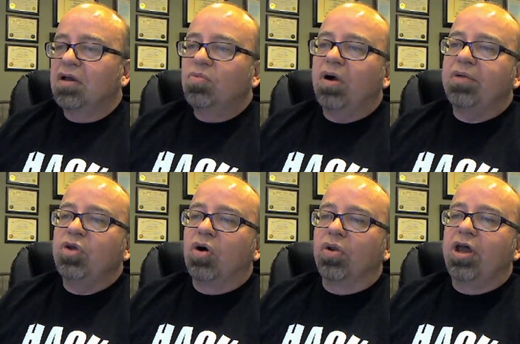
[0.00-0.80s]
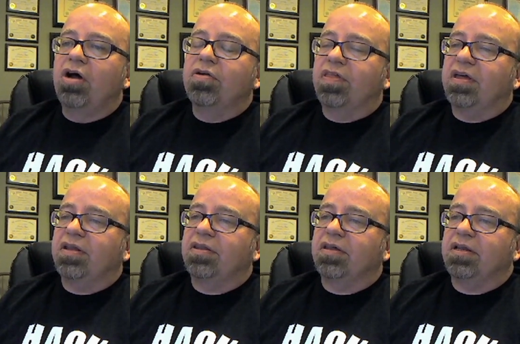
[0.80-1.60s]
Well, and we all know
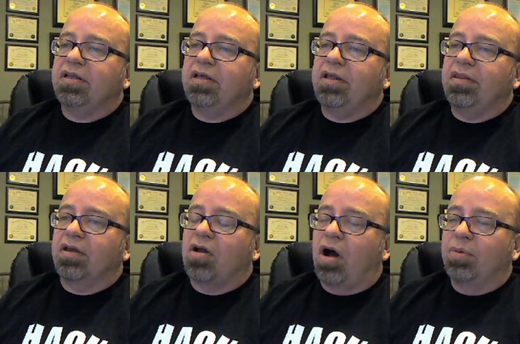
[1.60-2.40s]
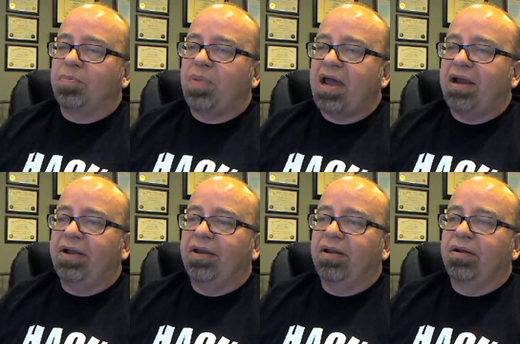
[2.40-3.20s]
that, that the common
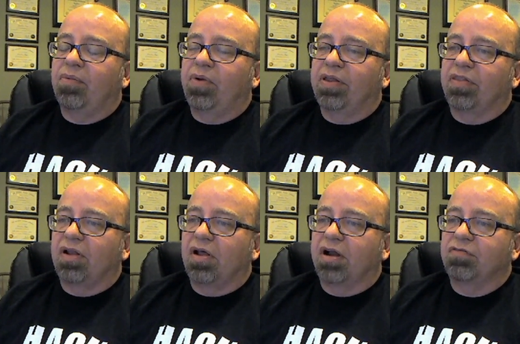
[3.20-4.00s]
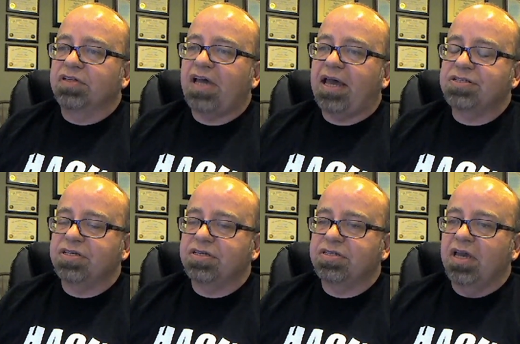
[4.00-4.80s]
pattern with a lot of
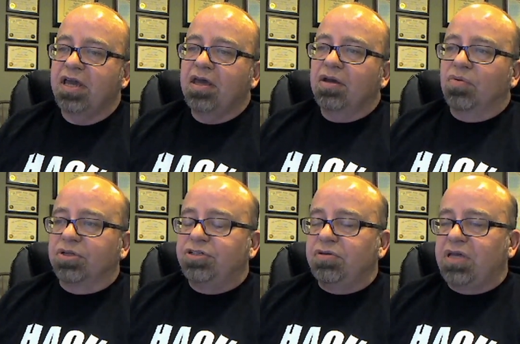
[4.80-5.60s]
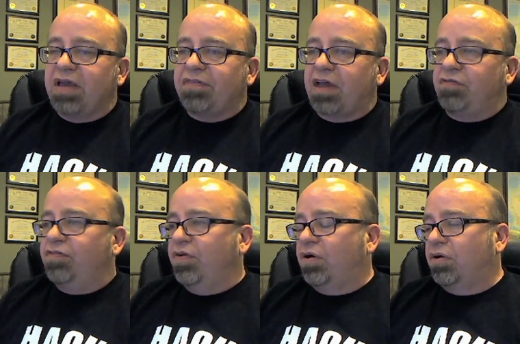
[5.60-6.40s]
attacks is once you get that
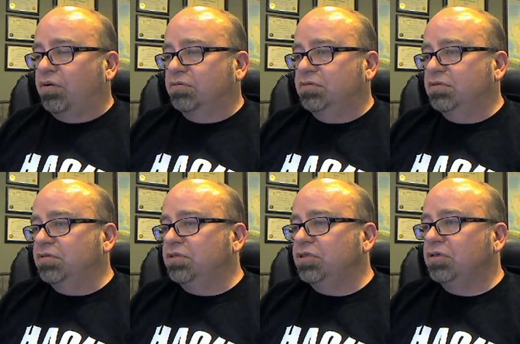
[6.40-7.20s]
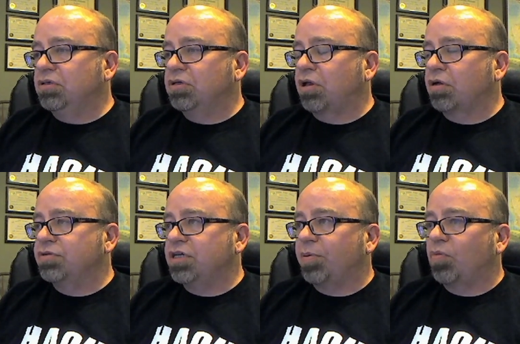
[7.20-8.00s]
foothold, you go
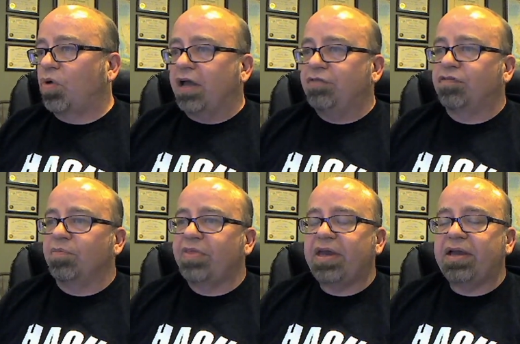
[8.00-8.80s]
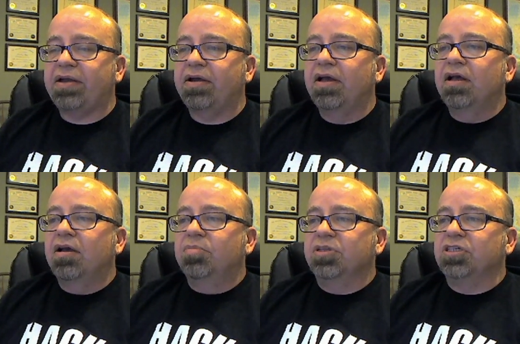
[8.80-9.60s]
deep and wide from there,
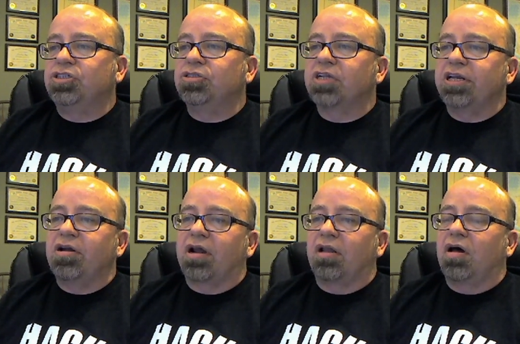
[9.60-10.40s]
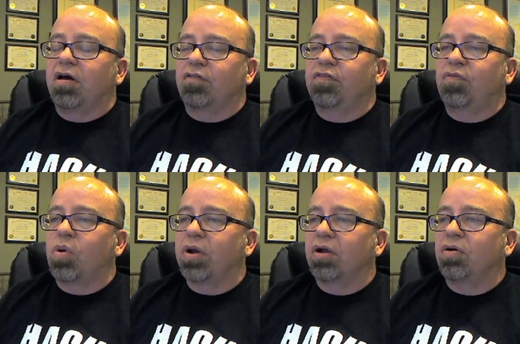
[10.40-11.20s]
but there's usually not a lot of
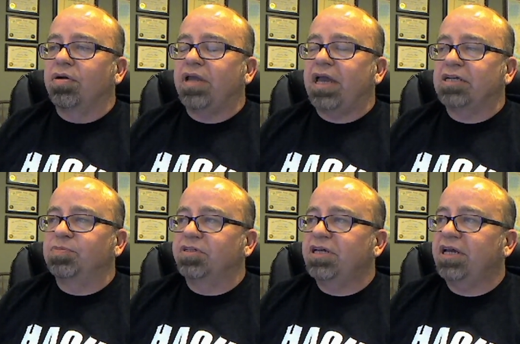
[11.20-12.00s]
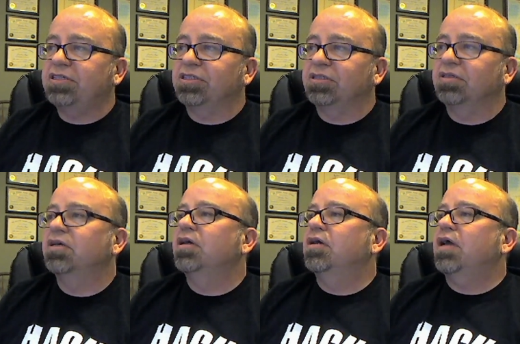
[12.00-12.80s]
quote unquote exploitation
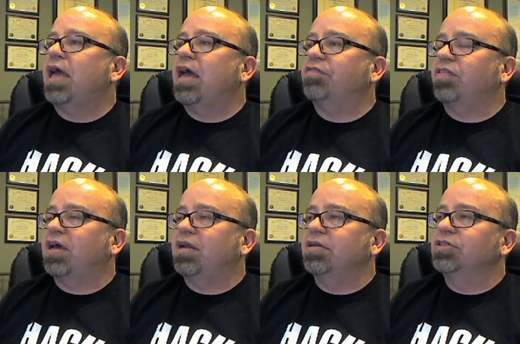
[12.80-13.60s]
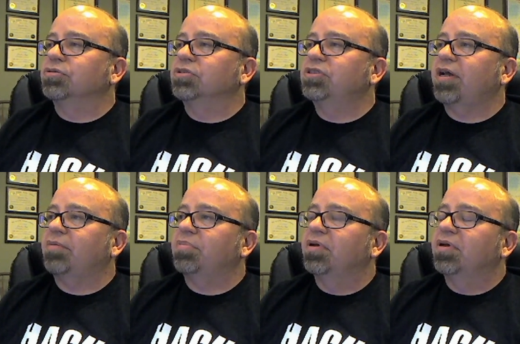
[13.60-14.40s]
after that initial step.